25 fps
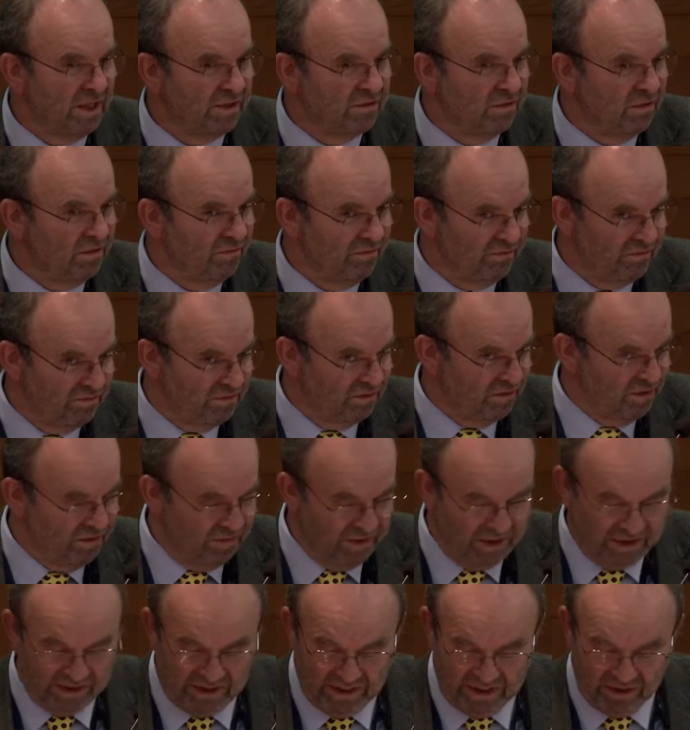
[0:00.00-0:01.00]
are sort of
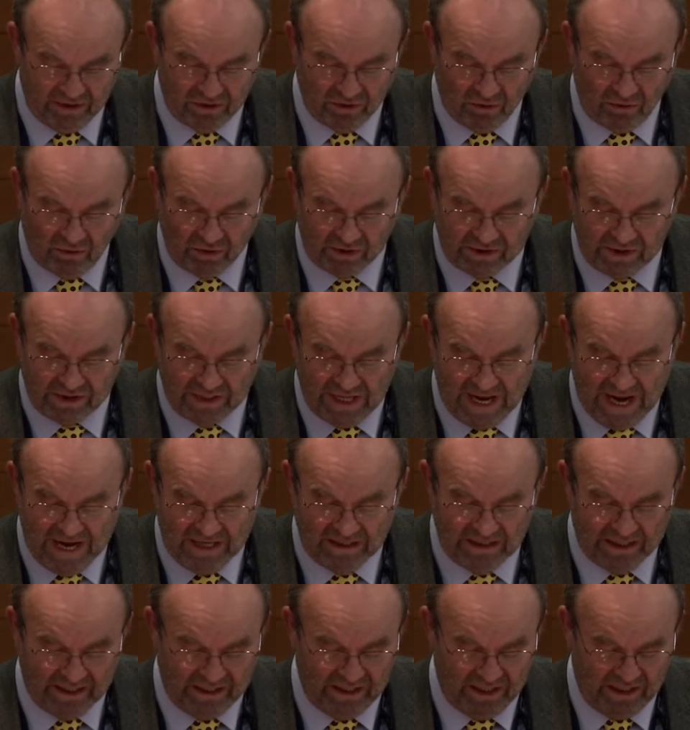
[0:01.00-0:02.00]
twisting towards
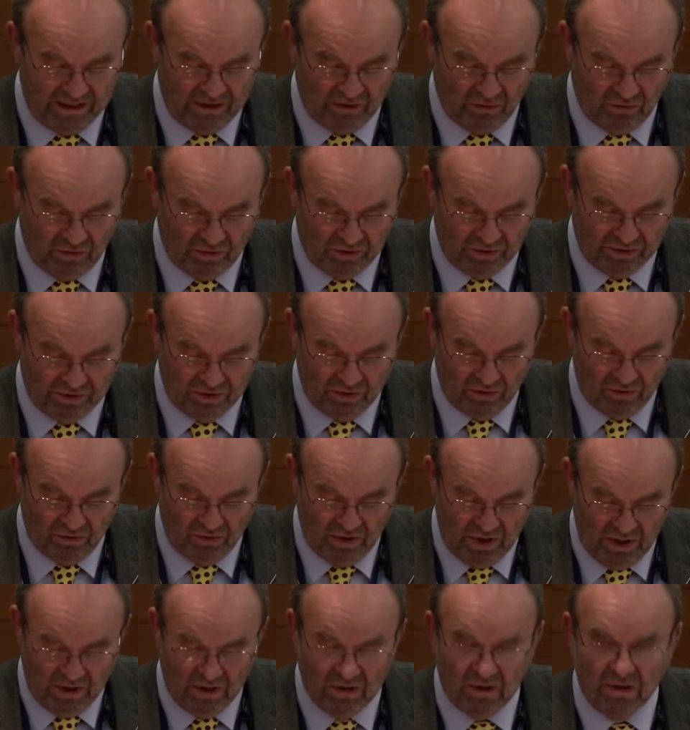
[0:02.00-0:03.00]
that, and it also
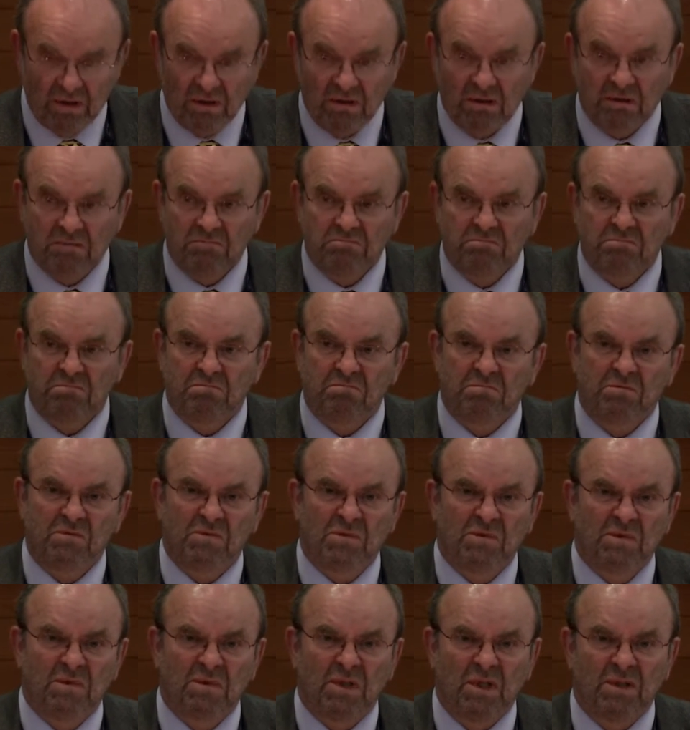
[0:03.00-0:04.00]

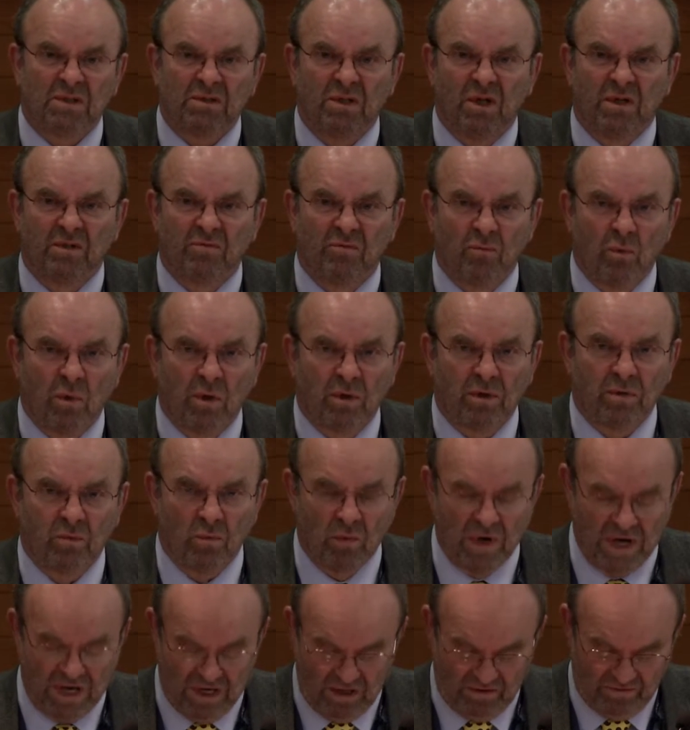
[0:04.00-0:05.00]
does not work
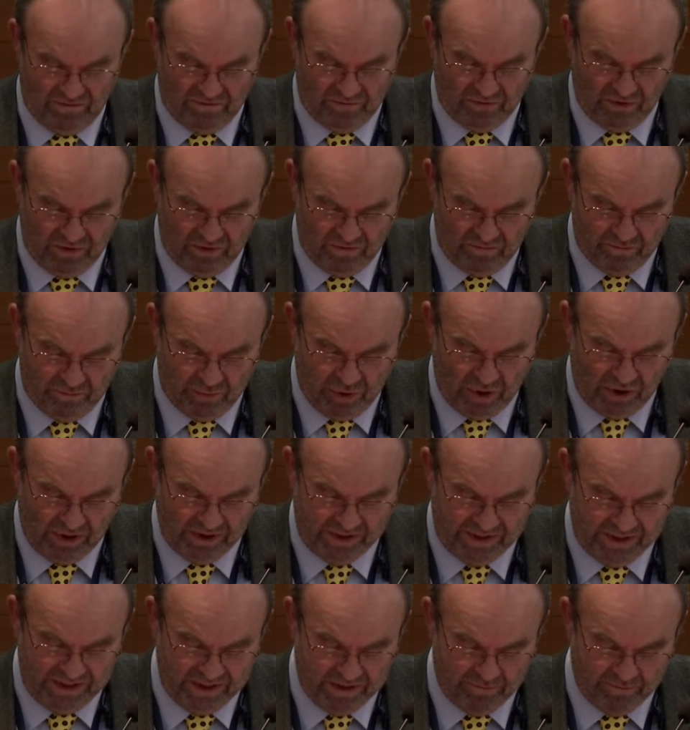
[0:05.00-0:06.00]
well for the
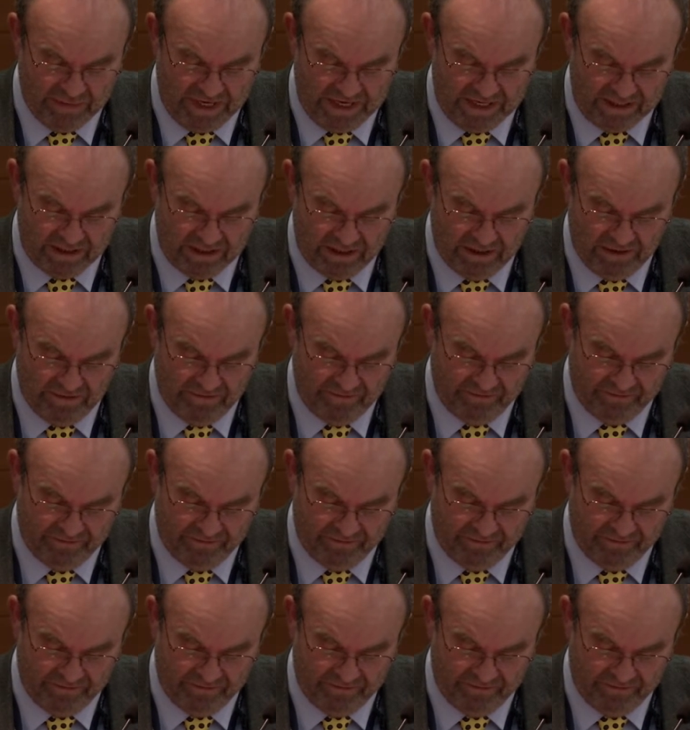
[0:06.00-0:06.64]
policy debate.